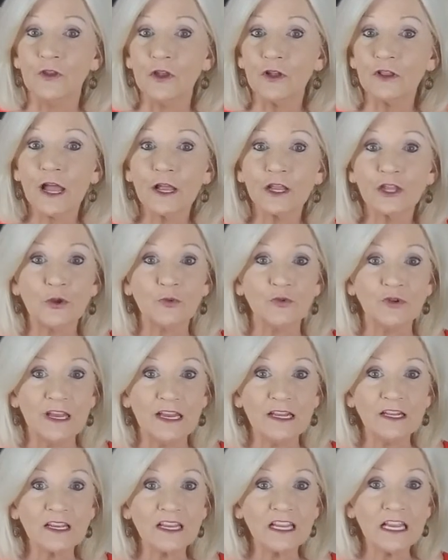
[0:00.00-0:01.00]
like you need
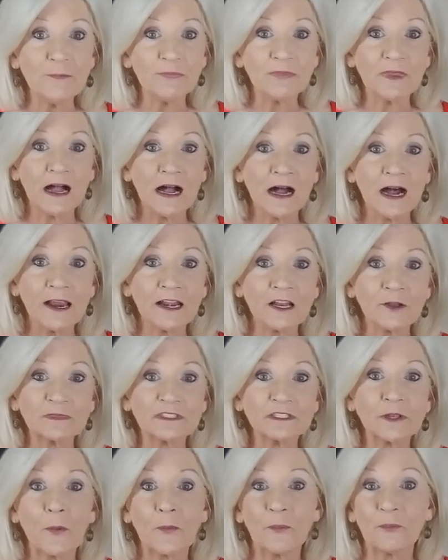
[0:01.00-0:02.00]
to keep the items,
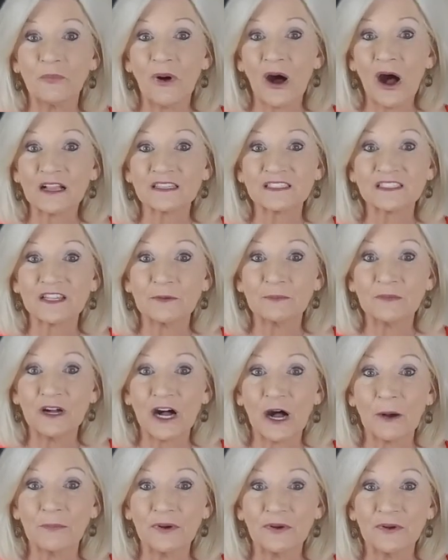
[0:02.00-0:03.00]
box them up.